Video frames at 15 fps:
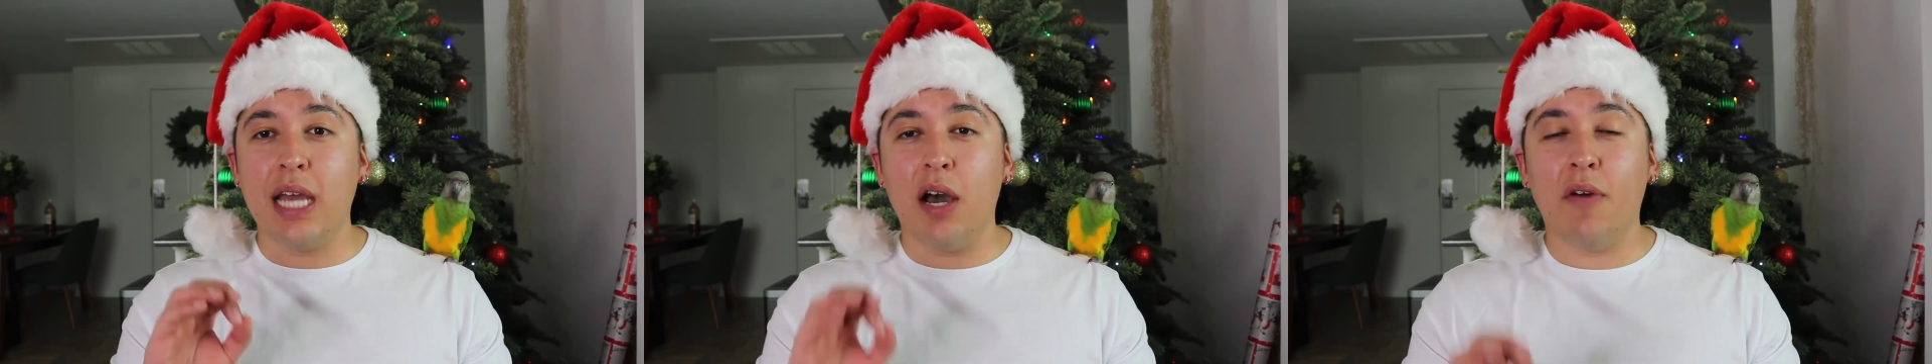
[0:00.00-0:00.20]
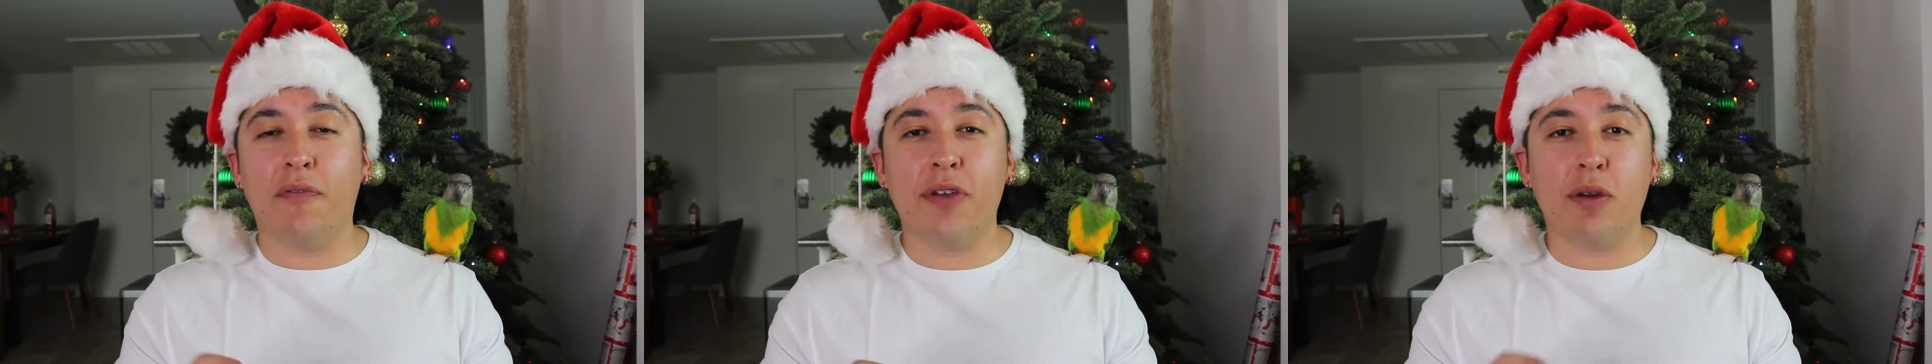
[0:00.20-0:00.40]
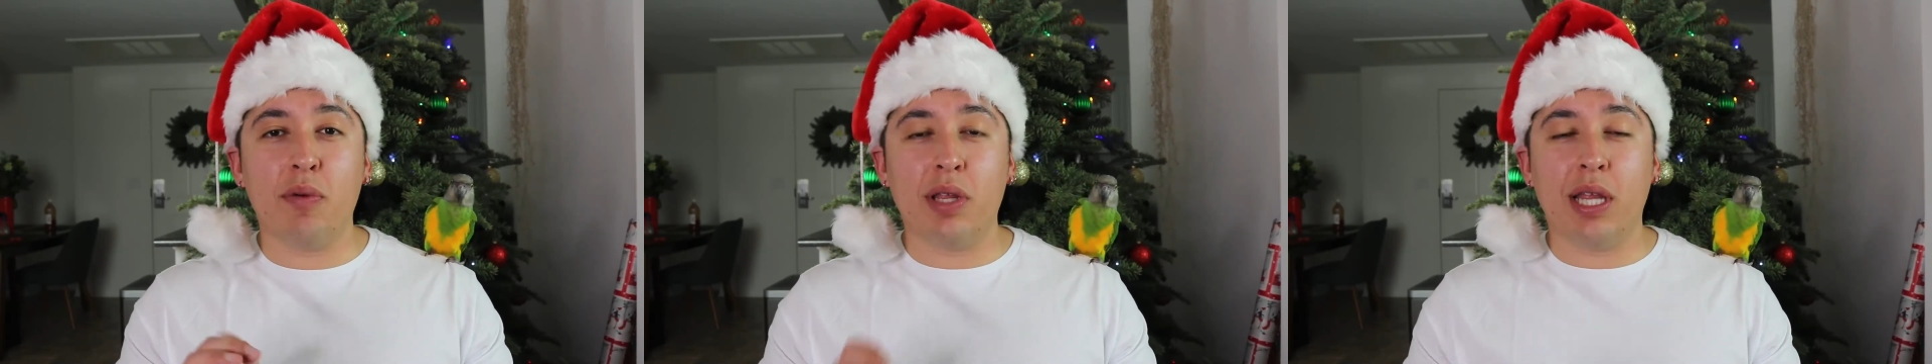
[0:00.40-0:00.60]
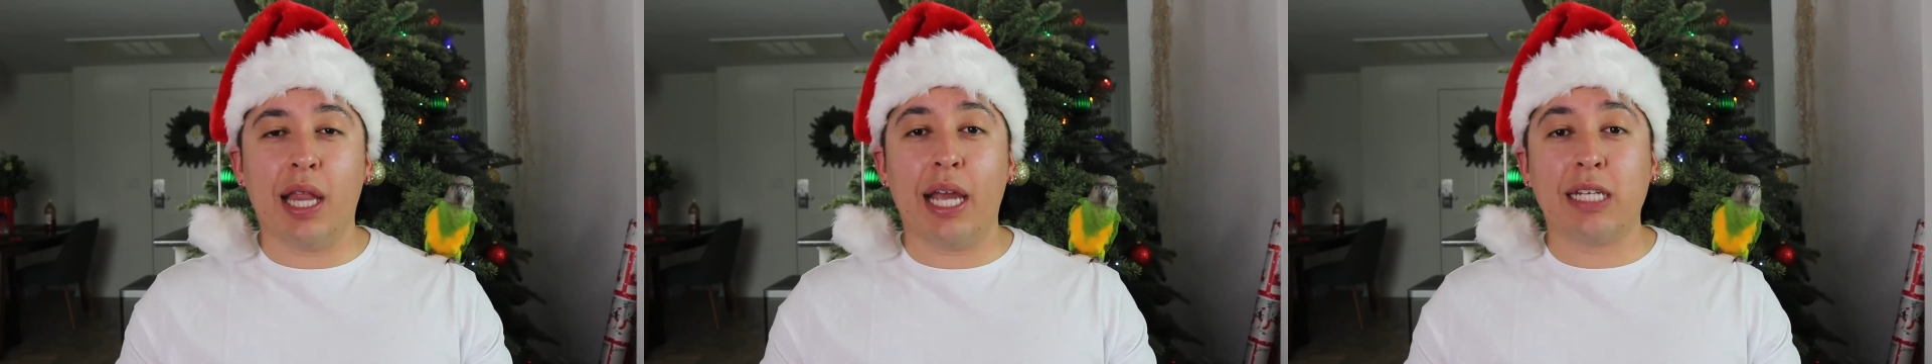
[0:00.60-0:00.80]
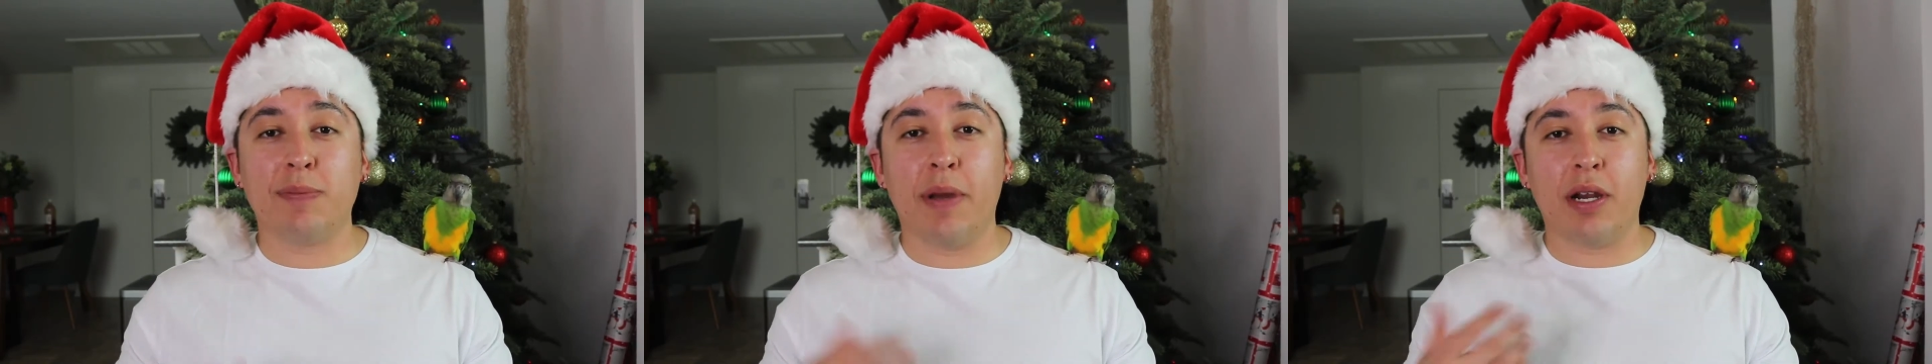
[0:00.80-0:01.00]
Elfie really
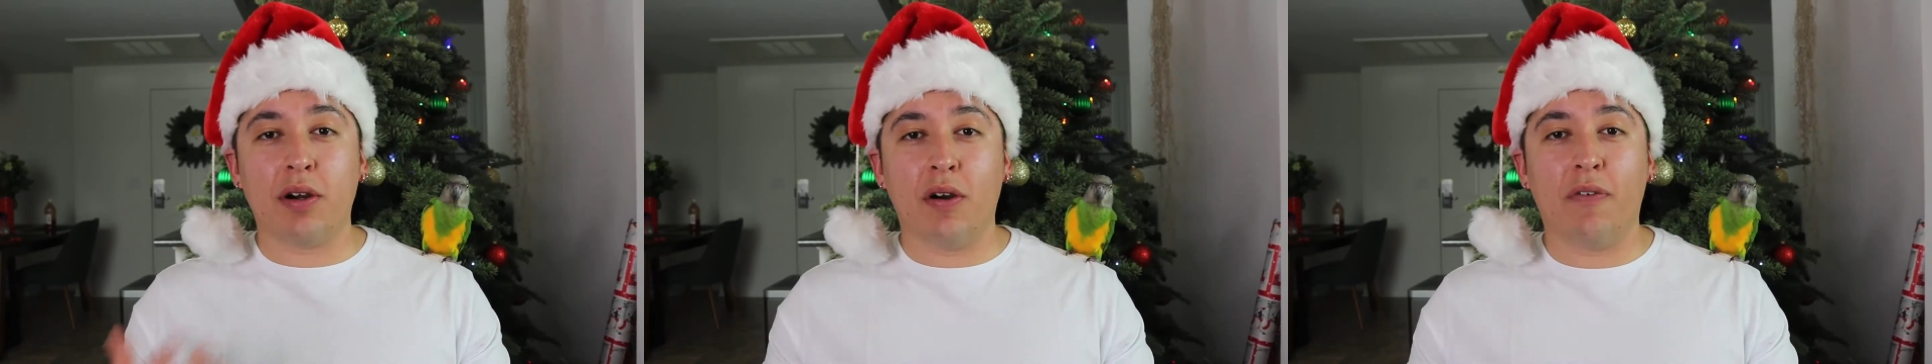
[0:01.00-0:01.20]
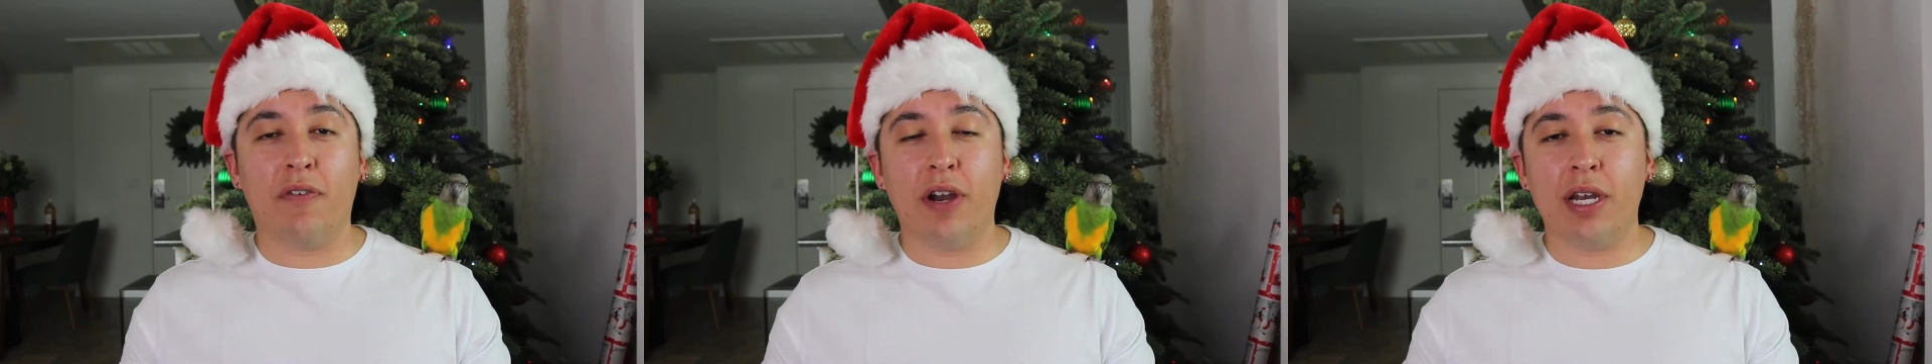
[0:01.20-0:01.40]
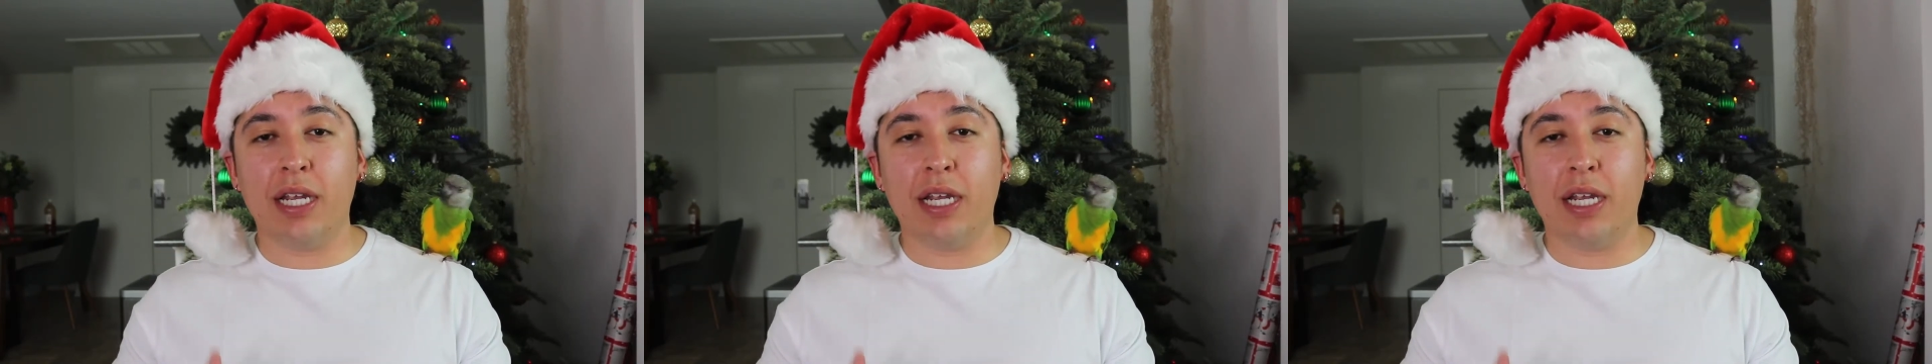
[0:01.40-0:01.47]
likes my girlfriend.